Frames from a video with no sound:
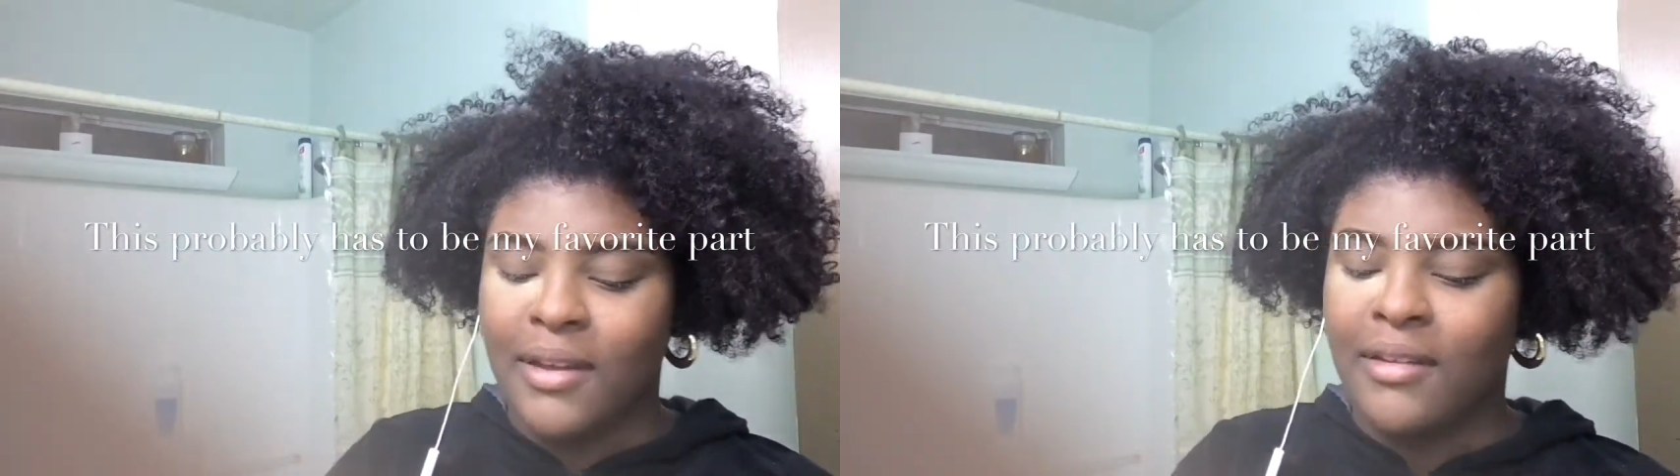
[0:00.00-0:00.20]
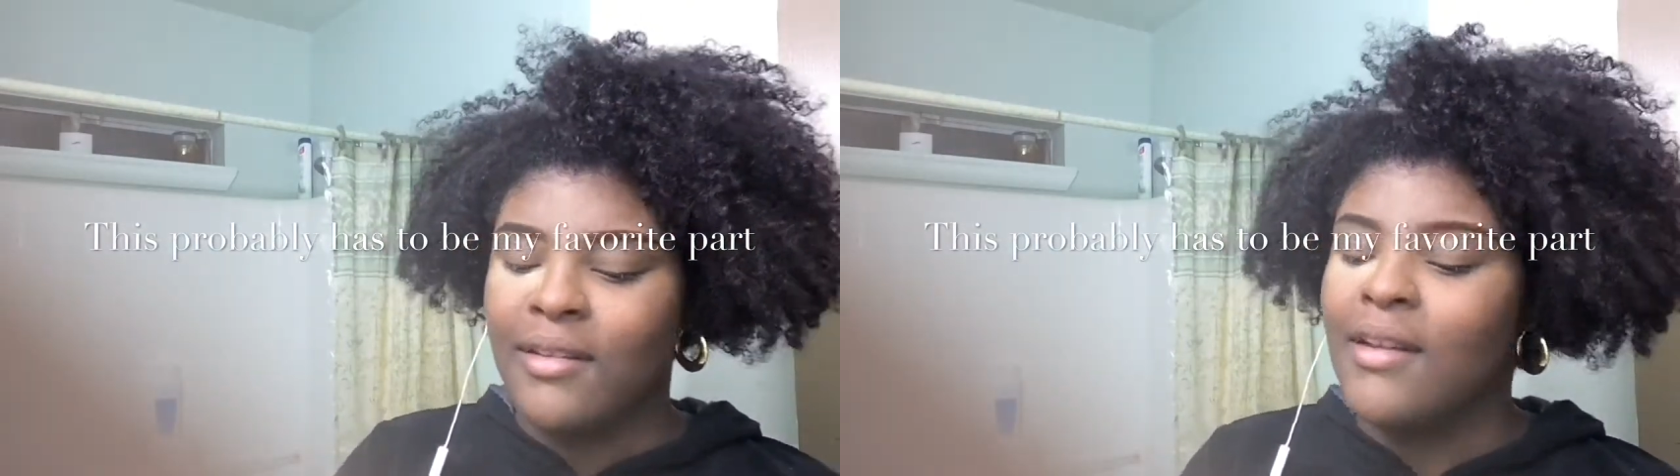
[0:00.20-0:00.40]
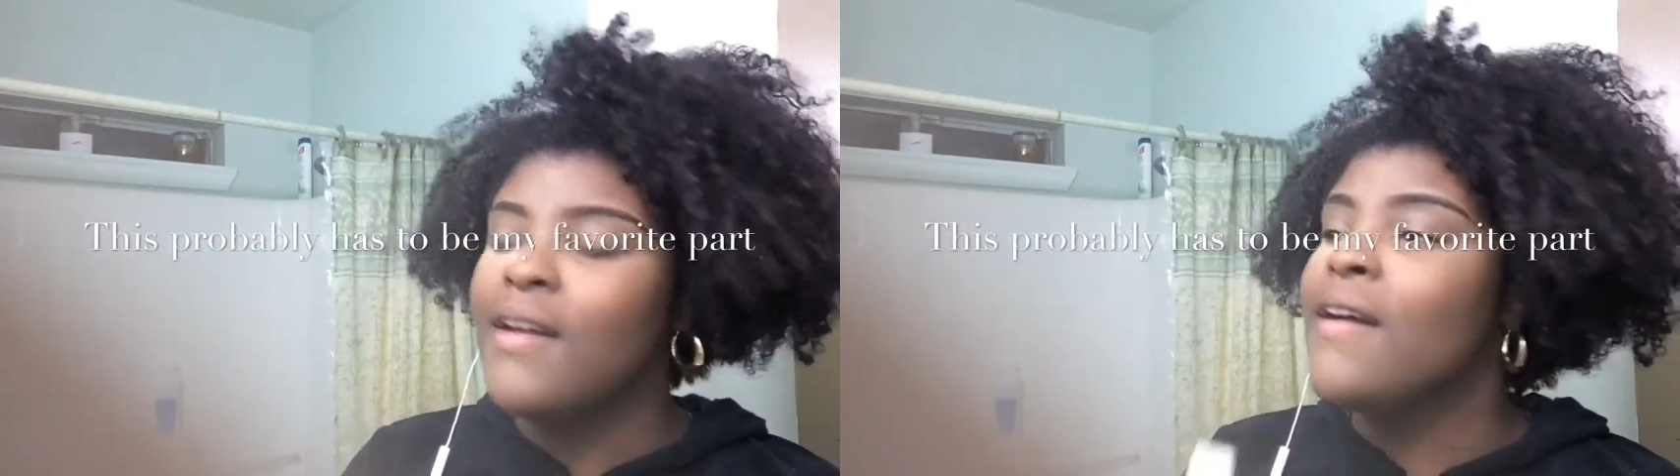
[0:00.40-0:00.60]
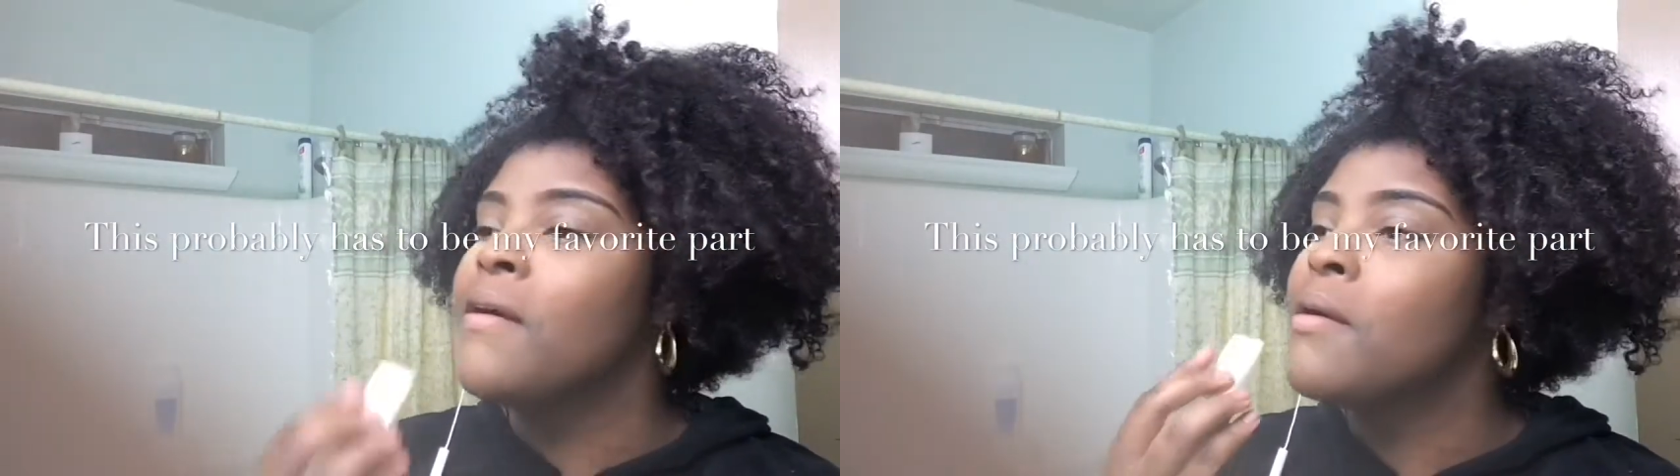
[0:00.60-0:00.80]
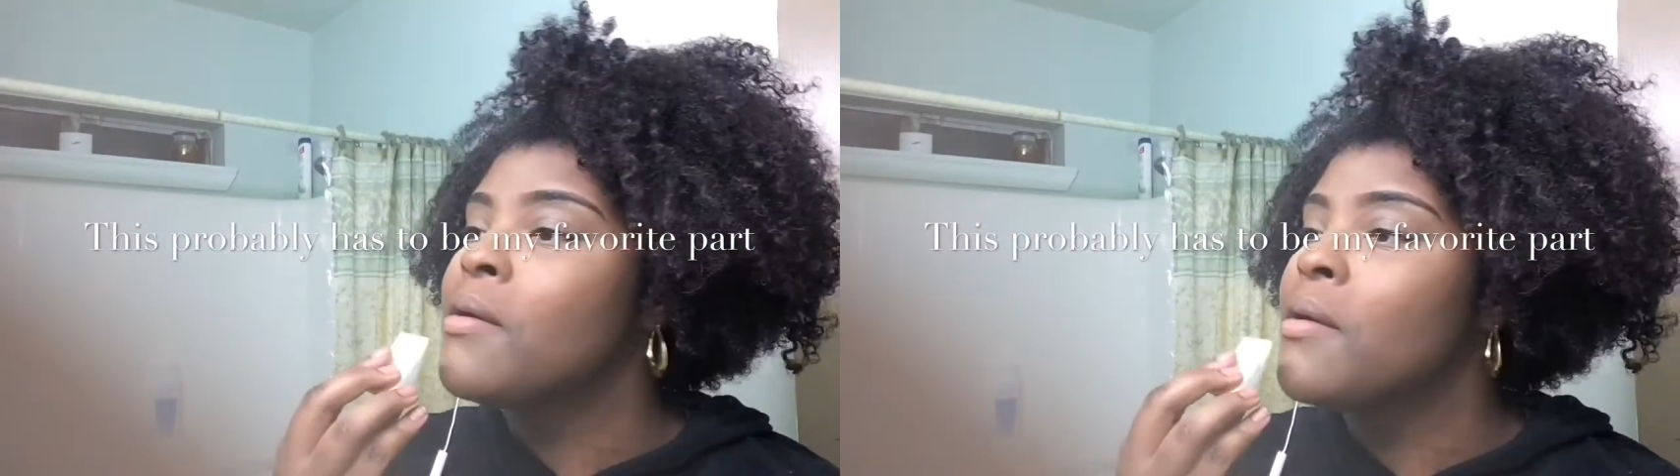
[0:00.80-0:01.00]
and I feel
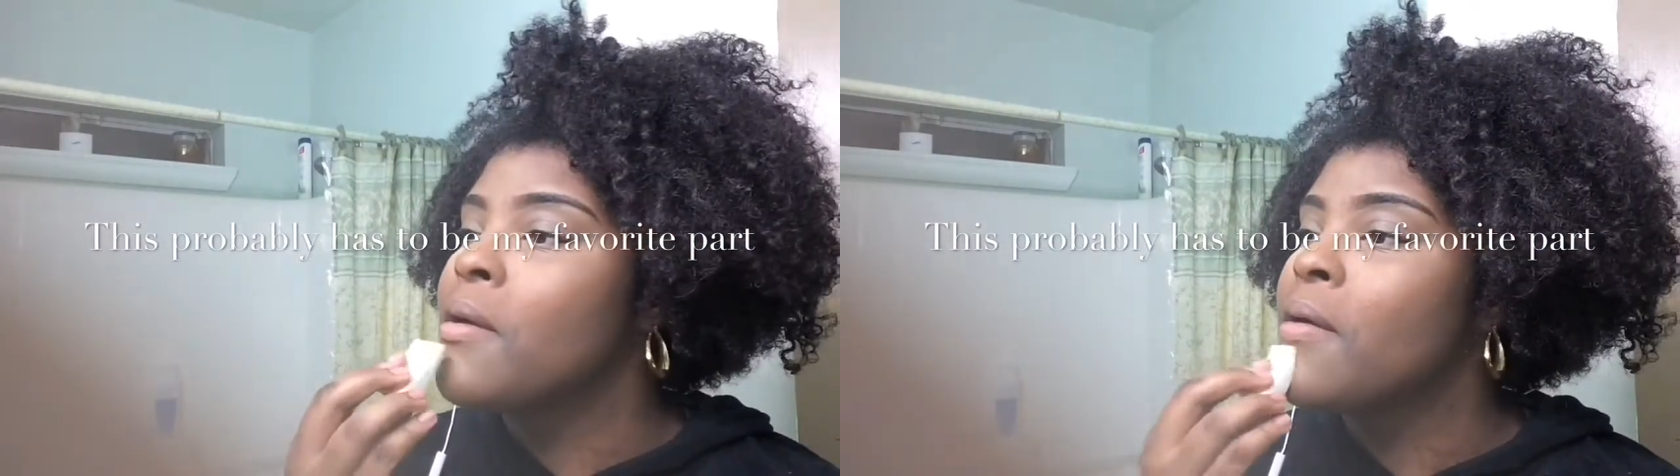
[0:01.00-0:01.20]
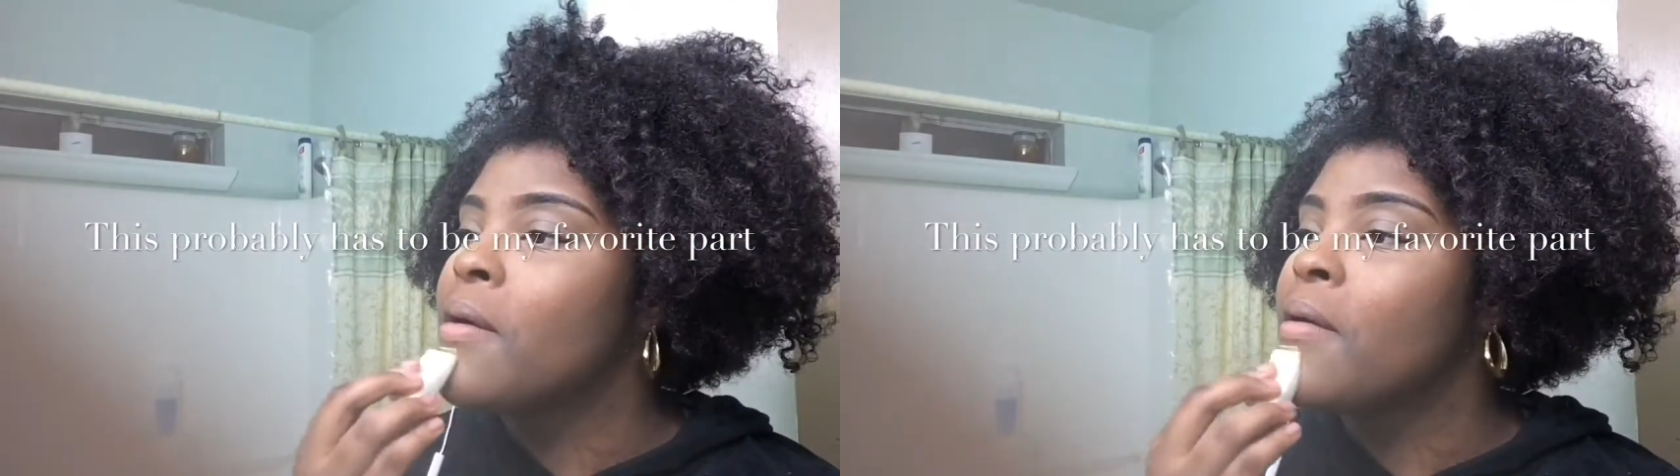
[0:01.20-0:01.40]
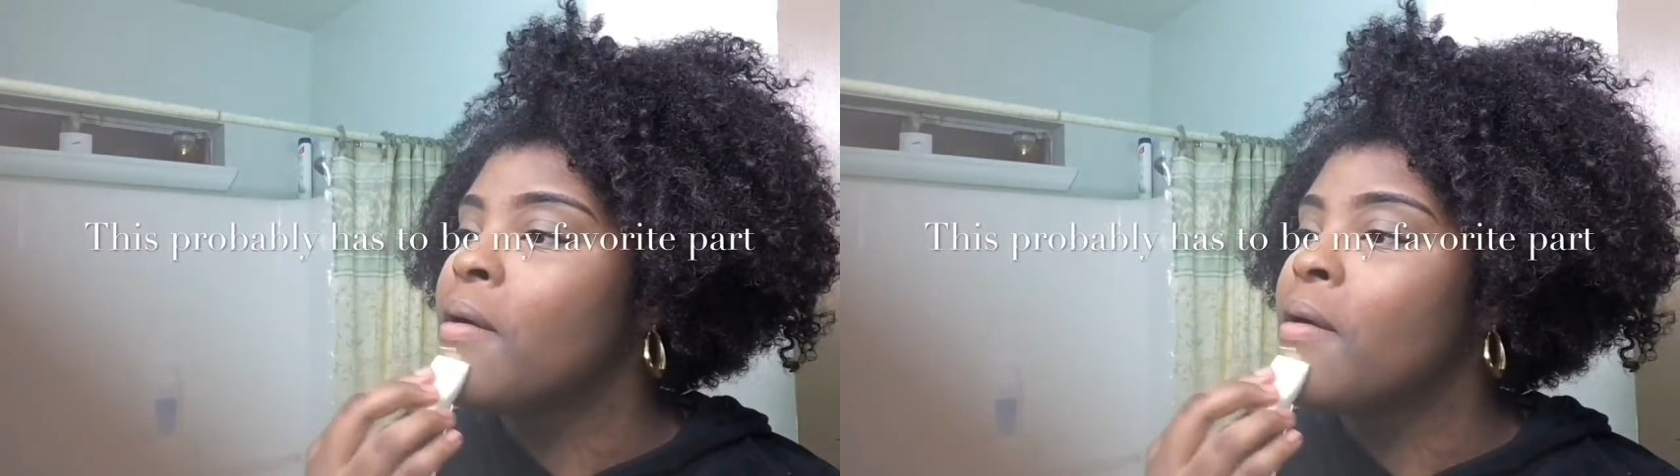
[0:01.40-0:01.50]
like I get the same